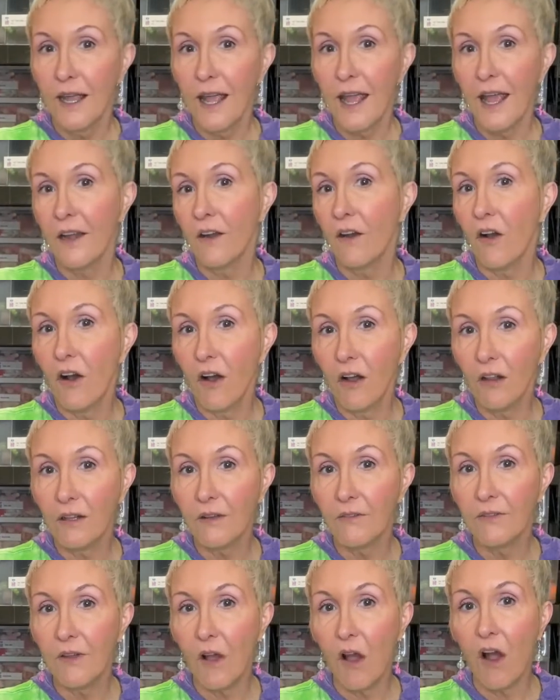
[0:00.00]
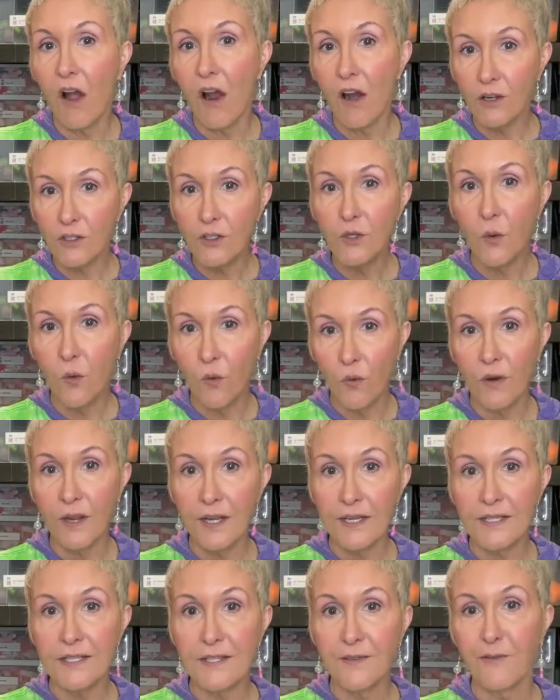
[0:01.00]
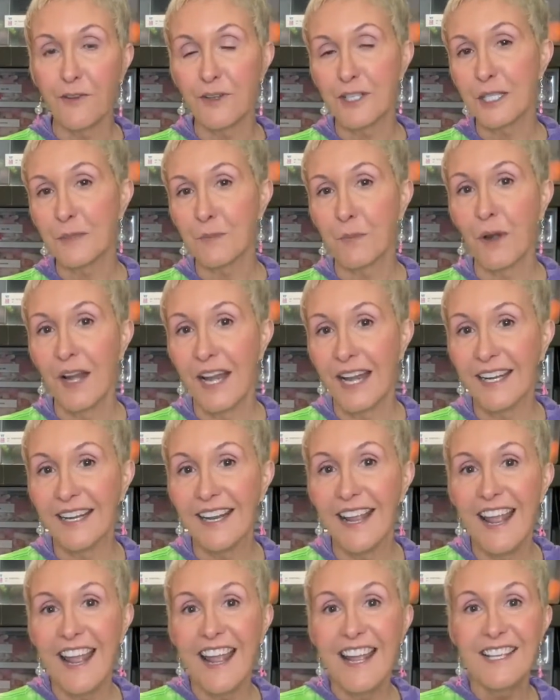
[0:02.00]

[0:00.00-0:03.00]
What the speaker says: at all of our toys for spring